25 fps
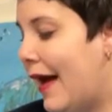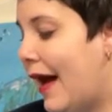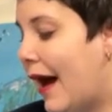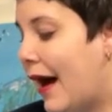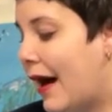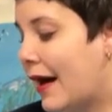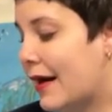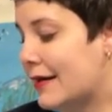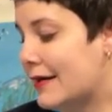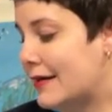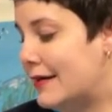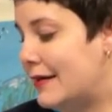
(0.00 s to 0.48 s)

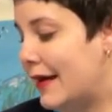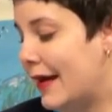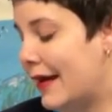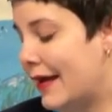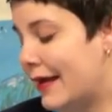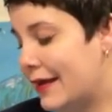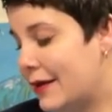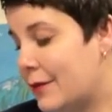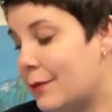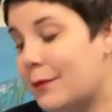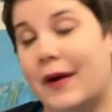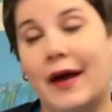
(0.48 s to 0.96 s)
are
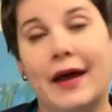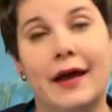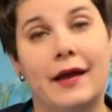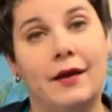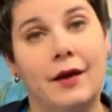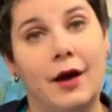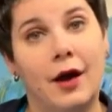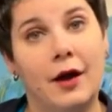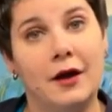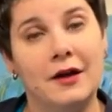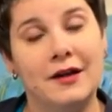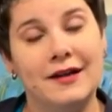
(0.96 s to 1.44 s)
done by an
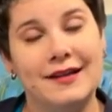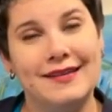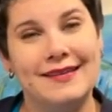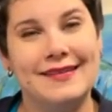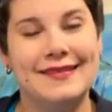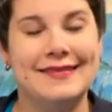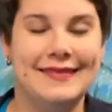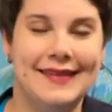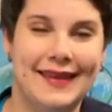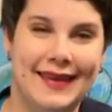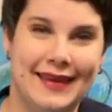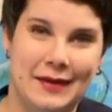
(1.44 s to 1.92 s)

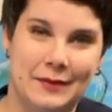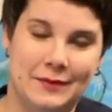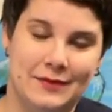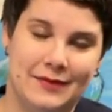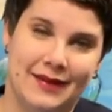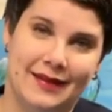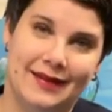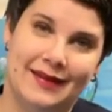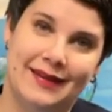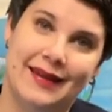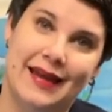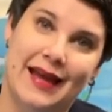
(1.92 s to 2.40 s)
artist
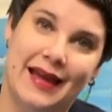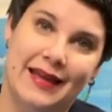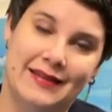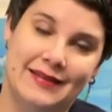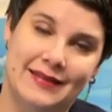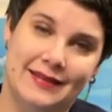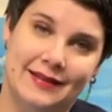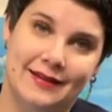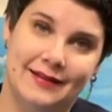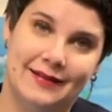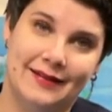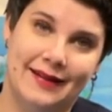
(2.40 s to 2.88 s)
named
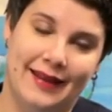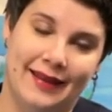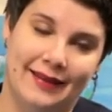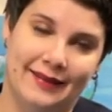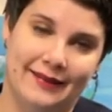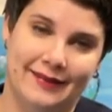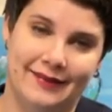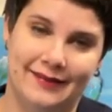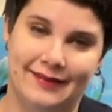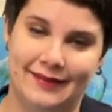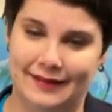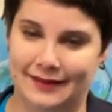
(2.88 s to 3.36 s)
Kadir
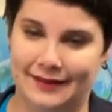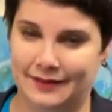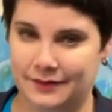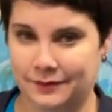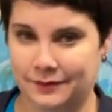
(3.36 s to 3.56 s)
Nelson.